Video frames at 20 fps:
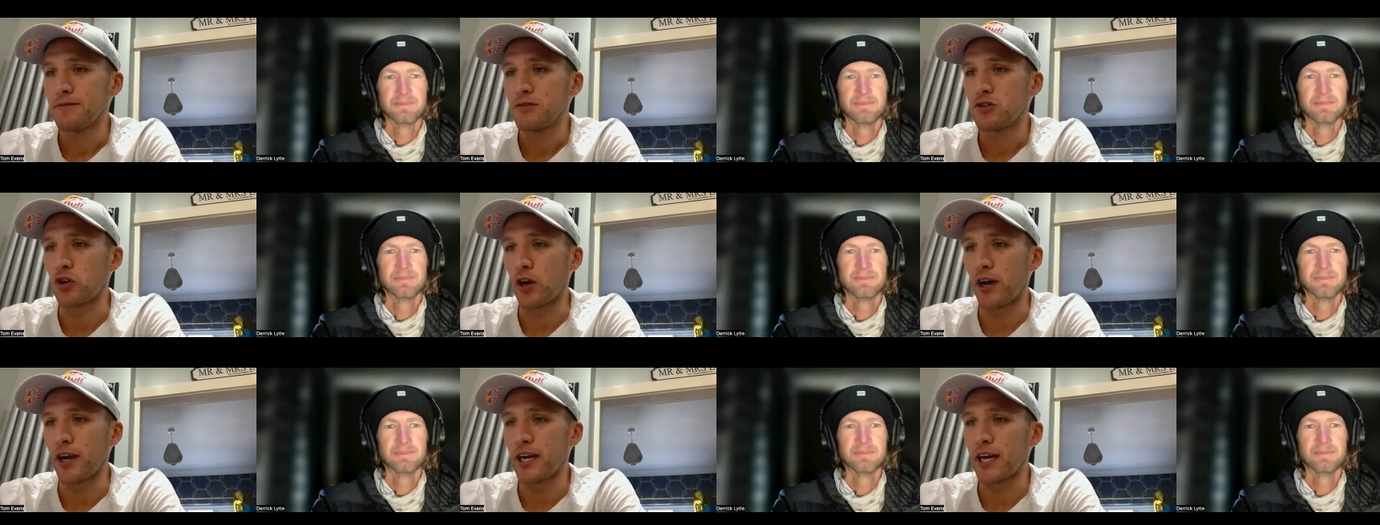
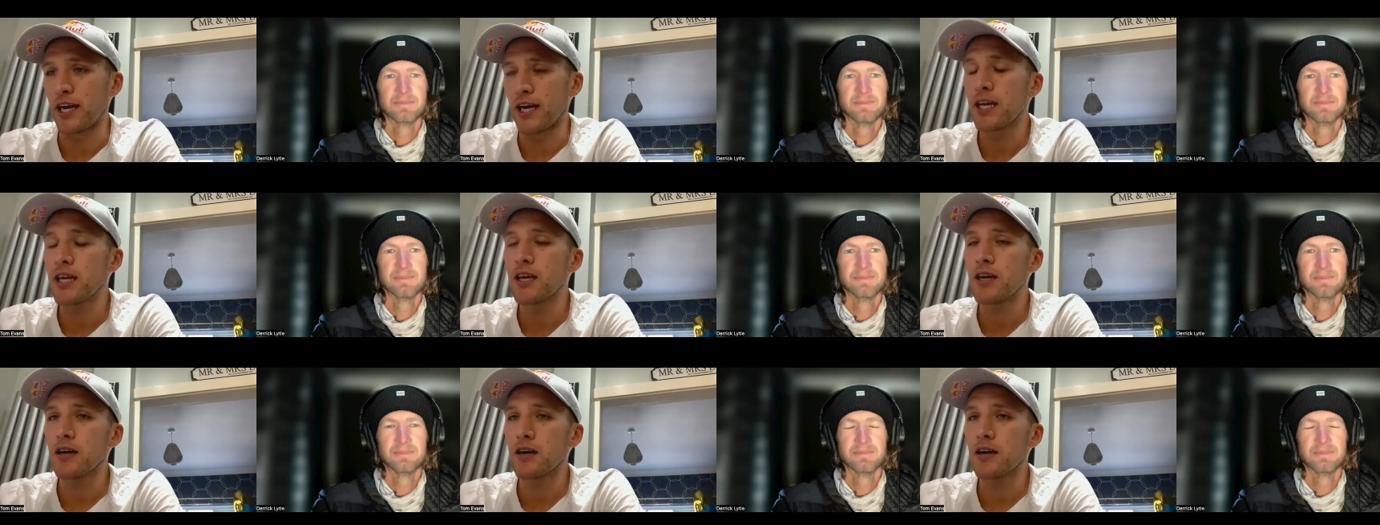
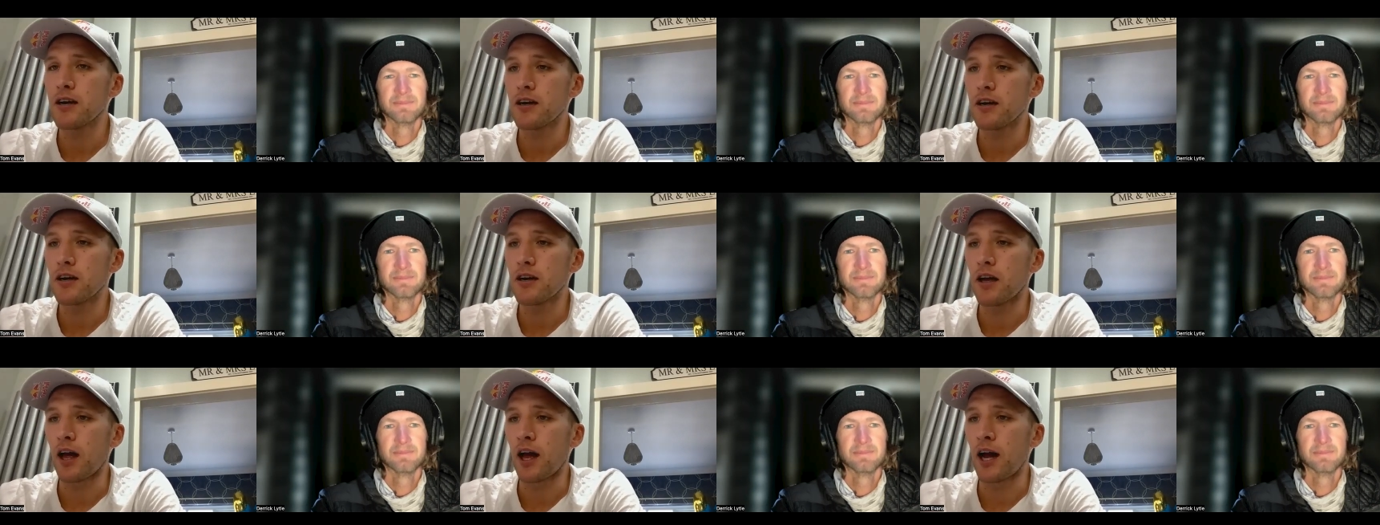Speaker 1: training
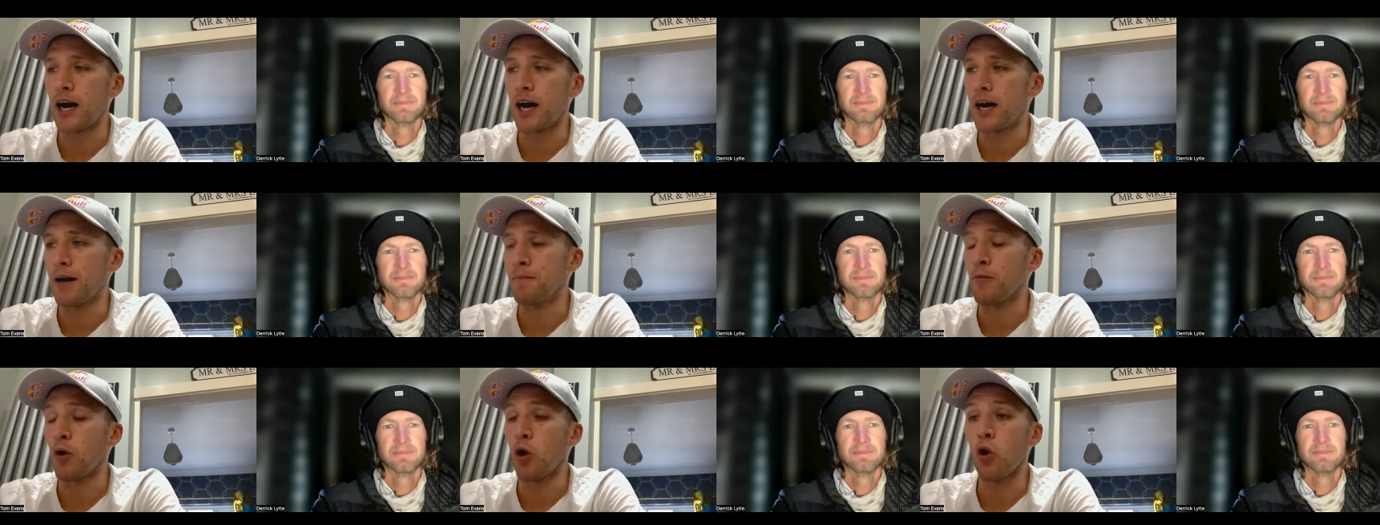
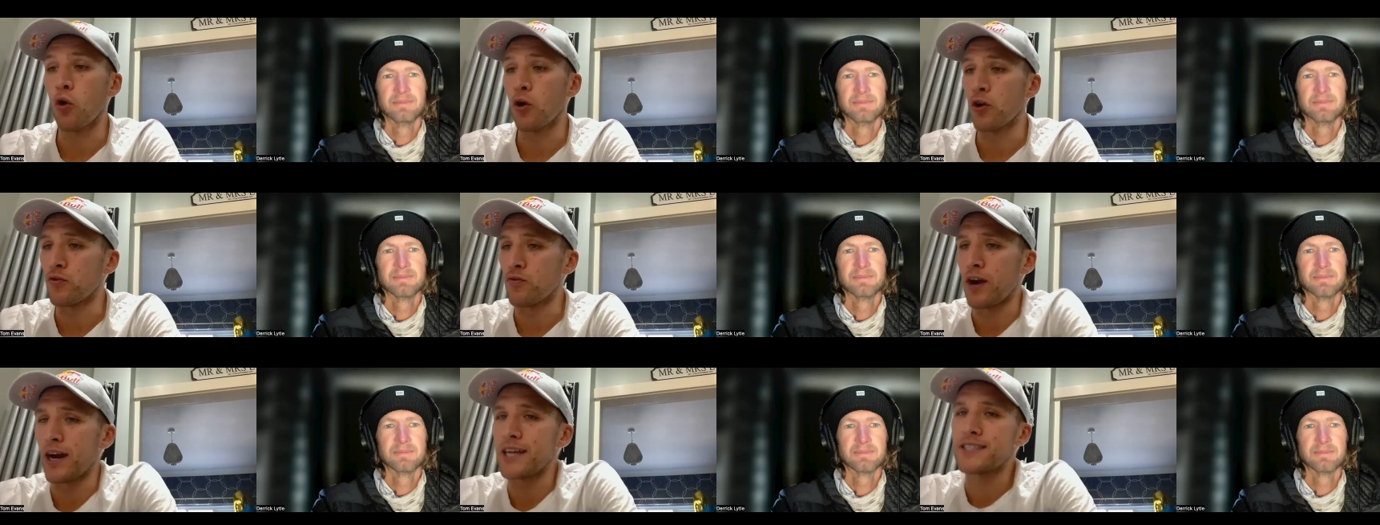um, or
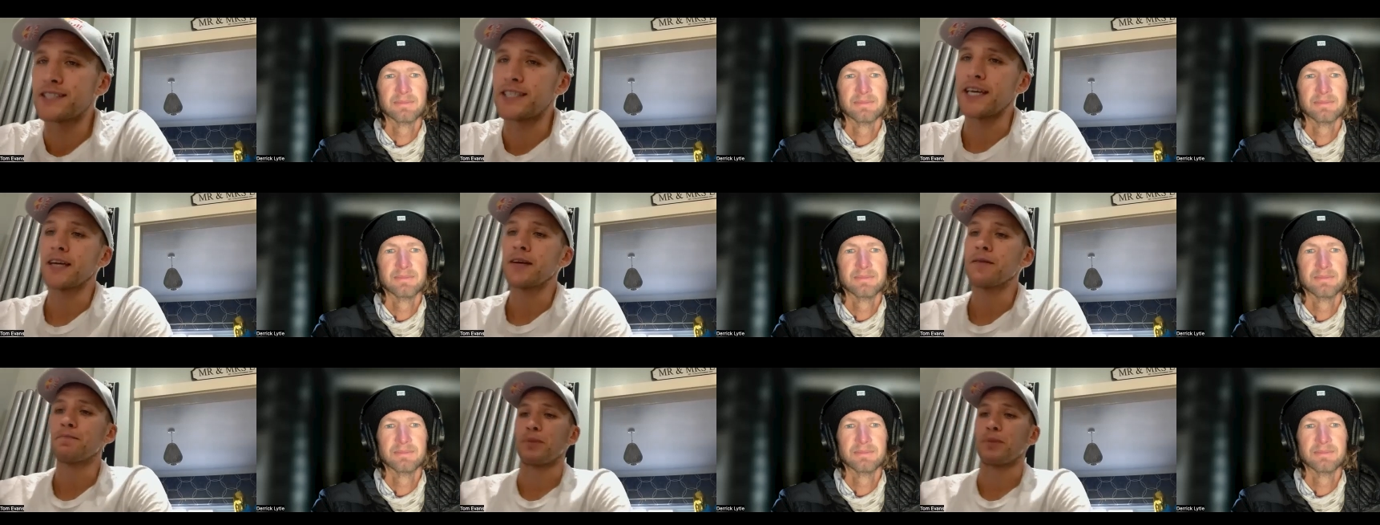in racing,